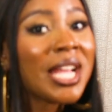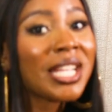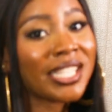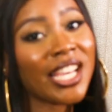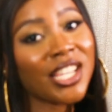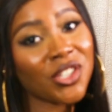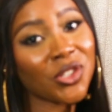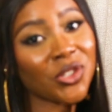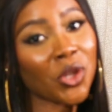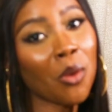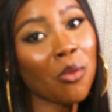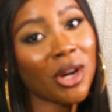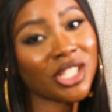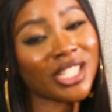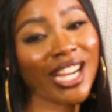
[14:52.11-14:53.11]
Thank you
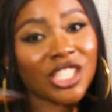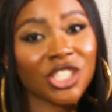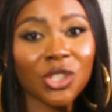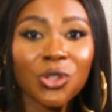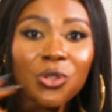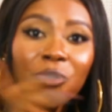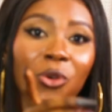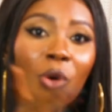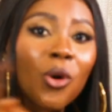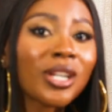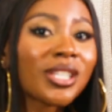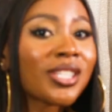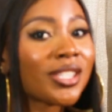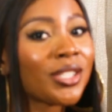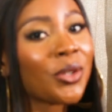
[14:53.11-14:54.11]
so much. You guys should look
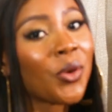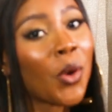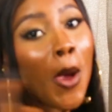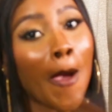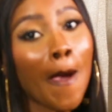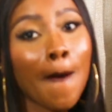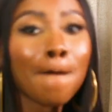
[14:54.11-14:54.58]
forward to